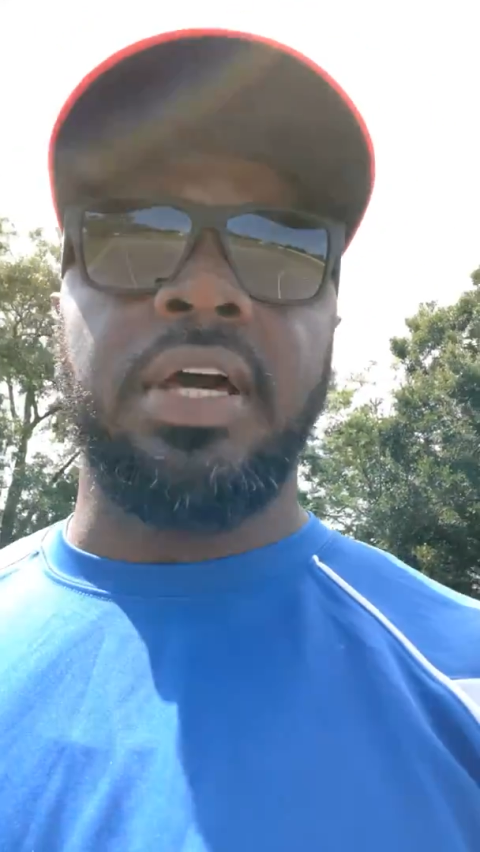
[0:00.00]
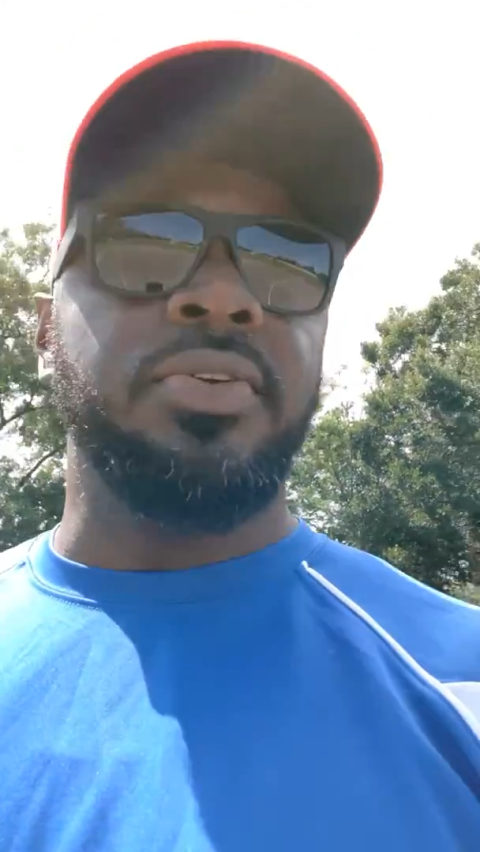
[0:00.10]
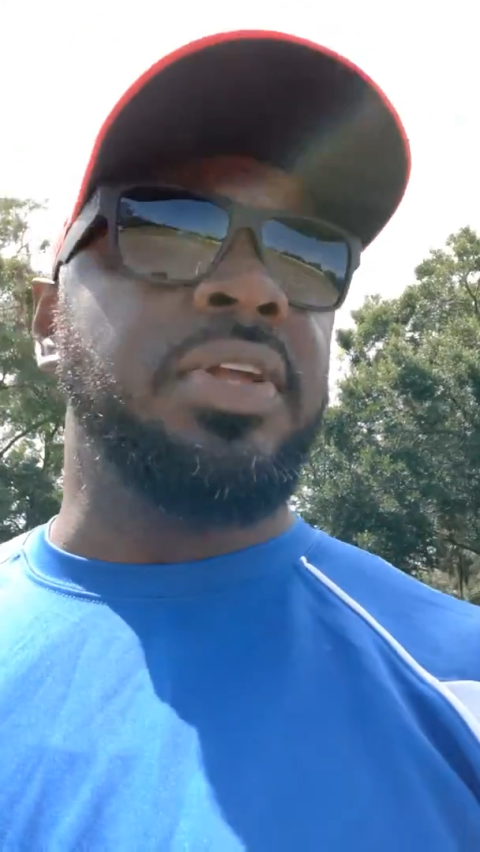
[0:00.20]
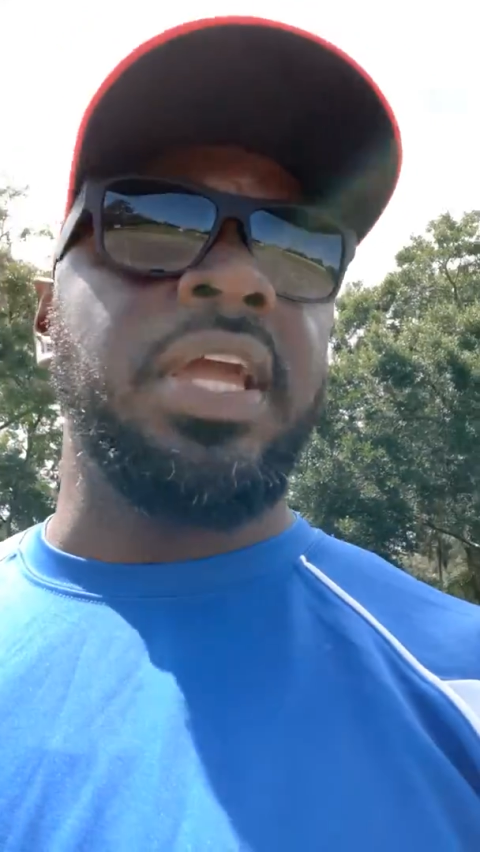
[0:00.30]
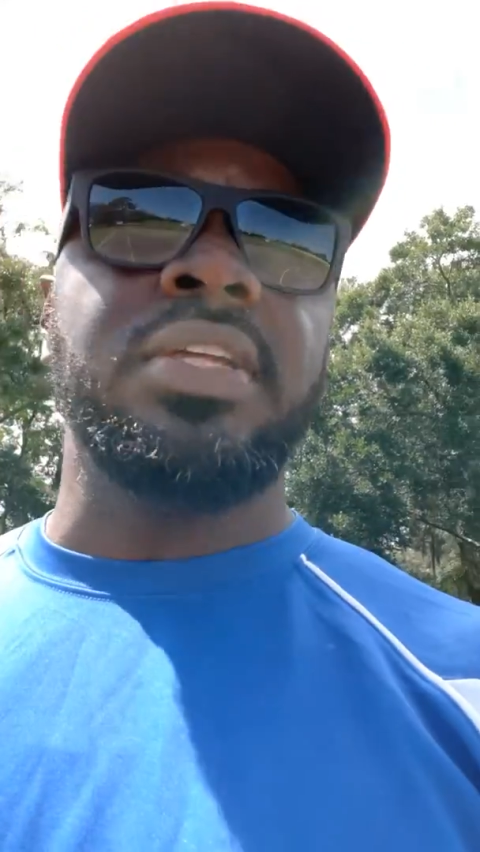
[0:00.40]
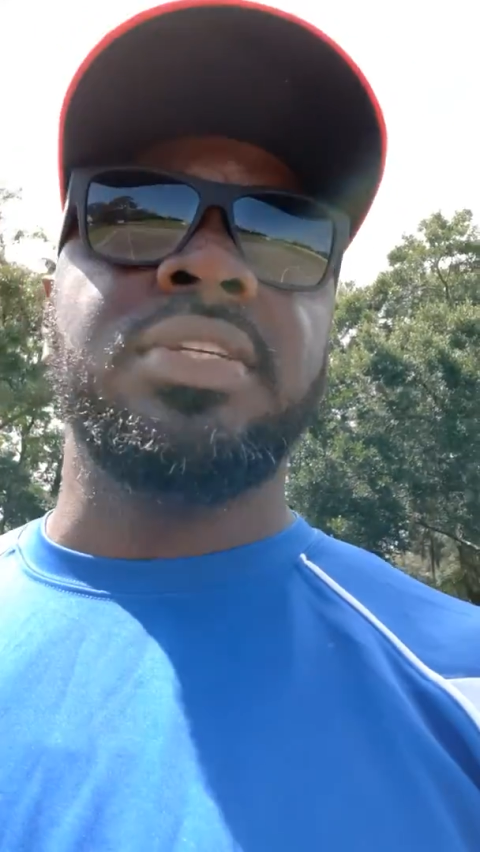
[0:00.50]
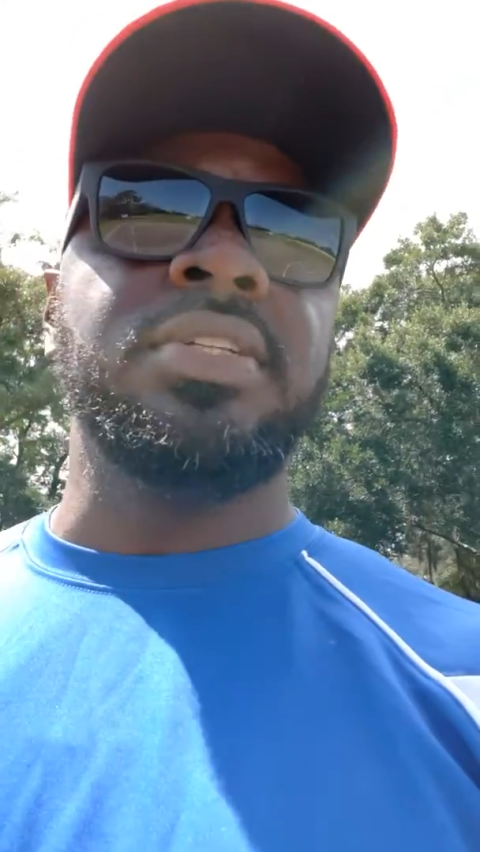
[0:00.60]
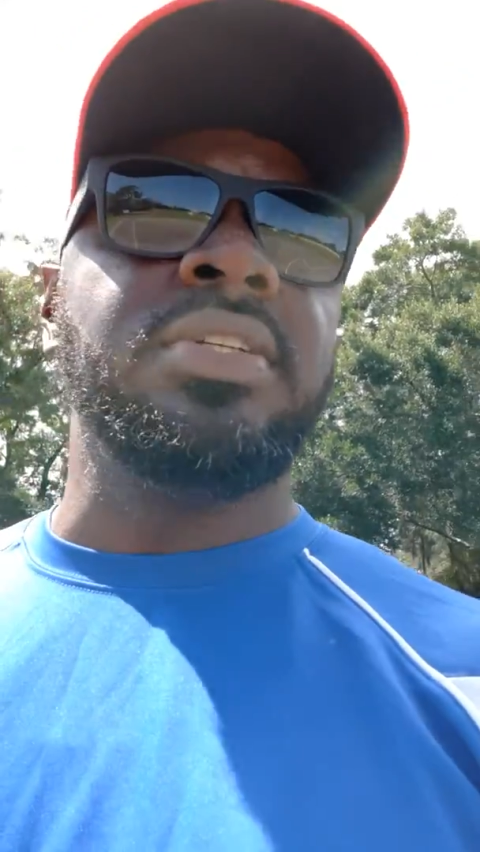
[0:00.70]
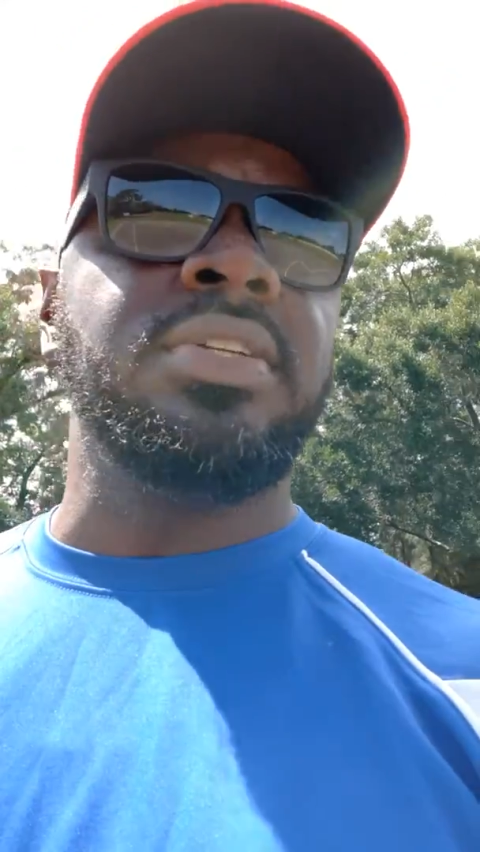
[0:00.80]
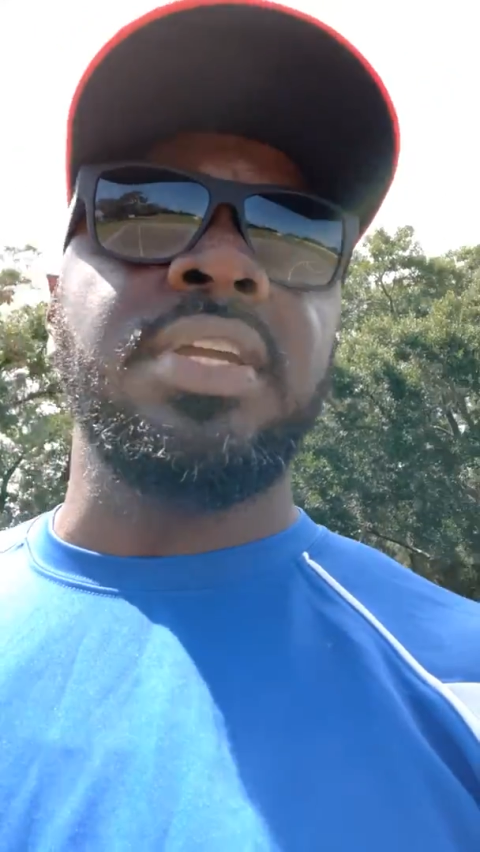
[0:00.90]
You can't
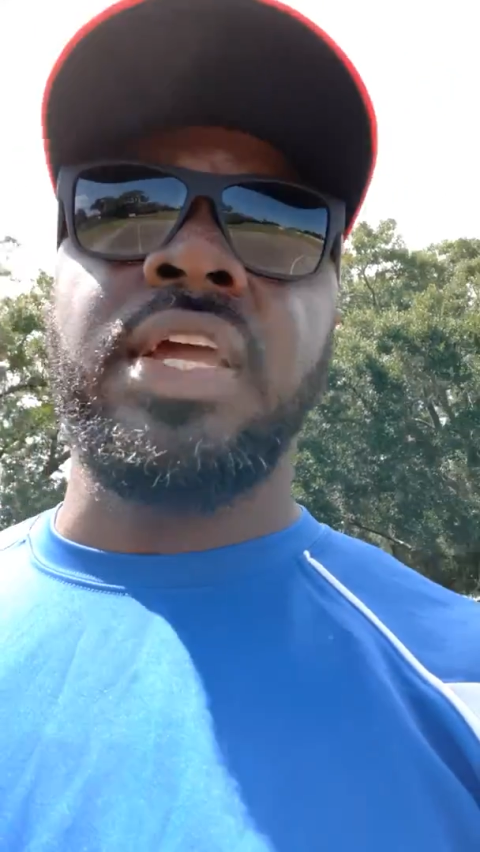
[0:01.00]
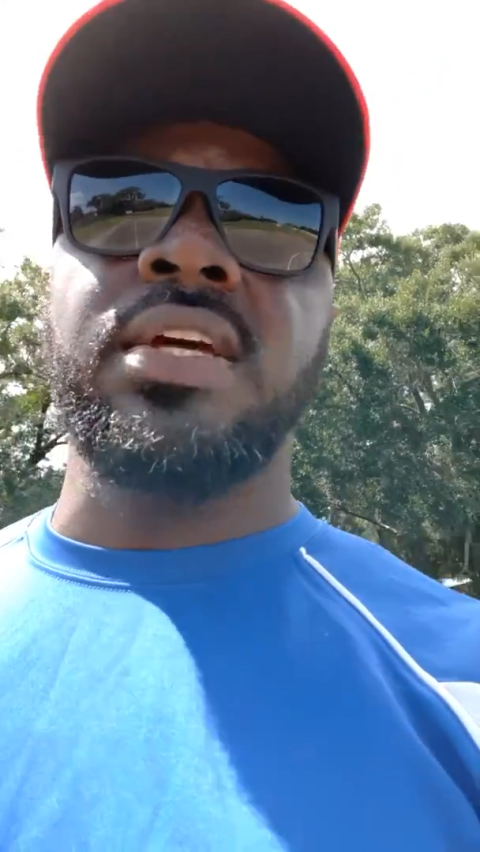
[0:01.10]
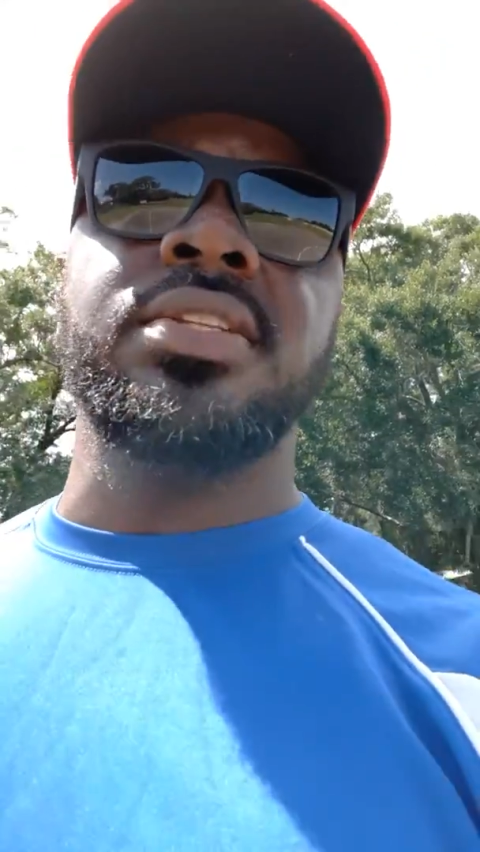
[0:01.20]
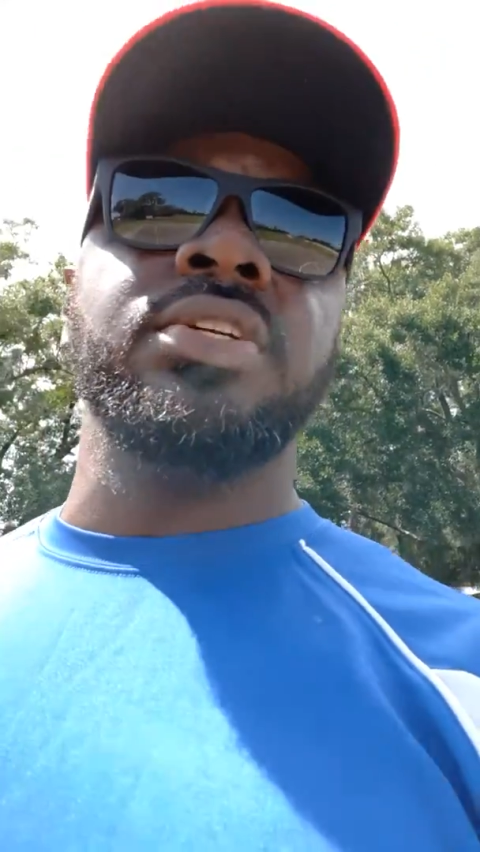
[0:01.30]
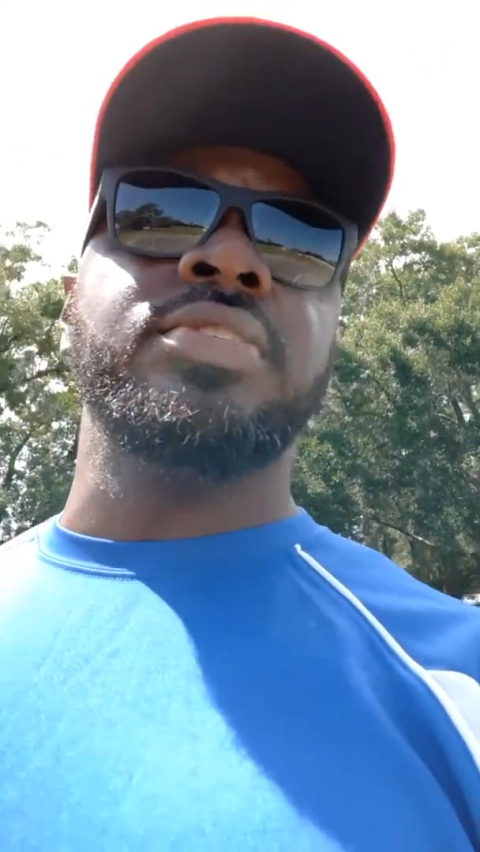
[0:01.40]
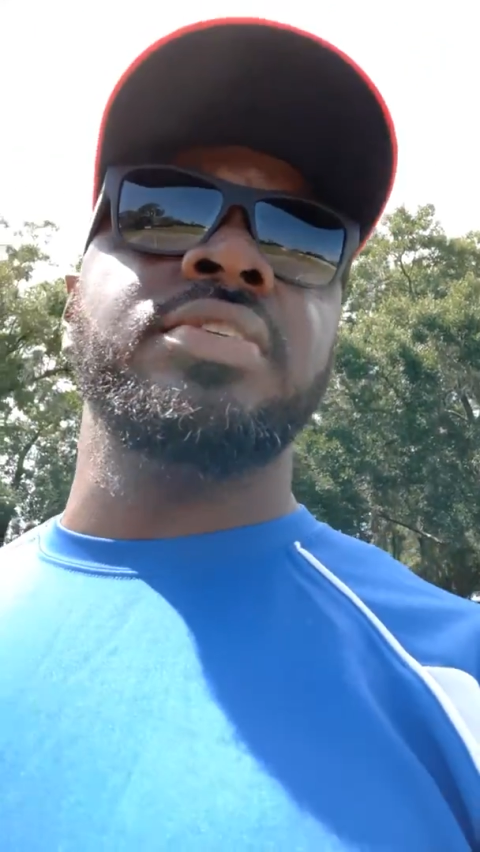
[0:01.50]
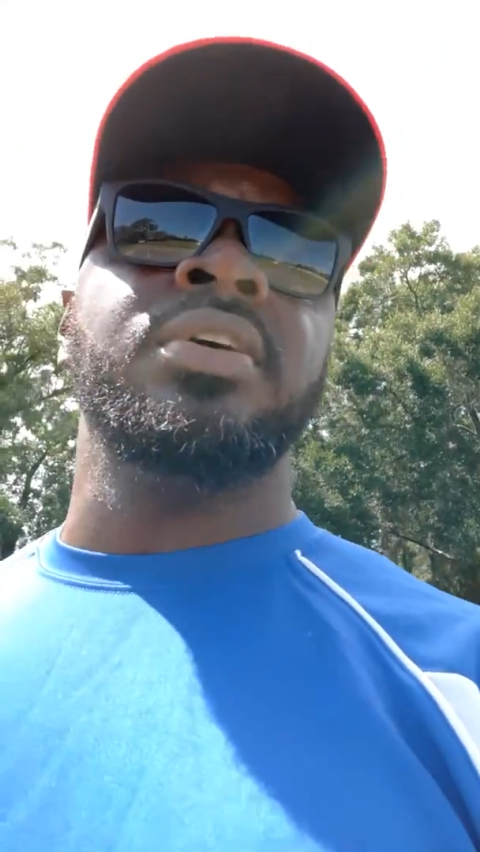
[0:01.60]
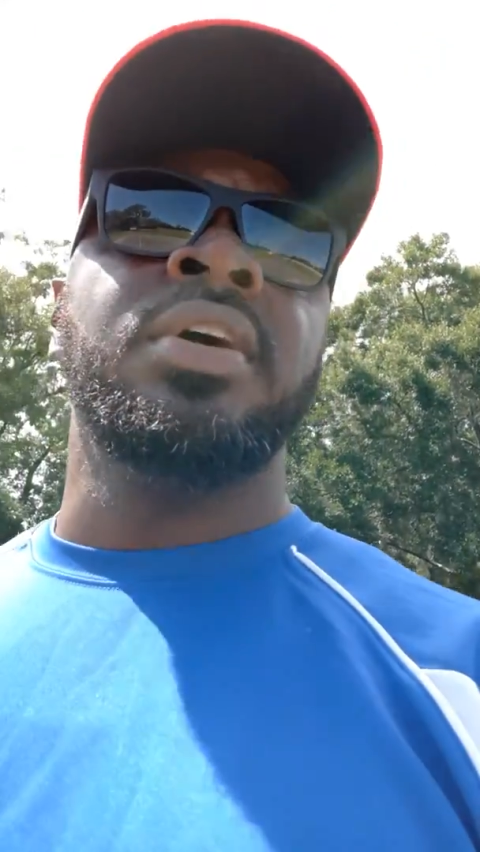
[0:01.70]
teach it. You can't teach it.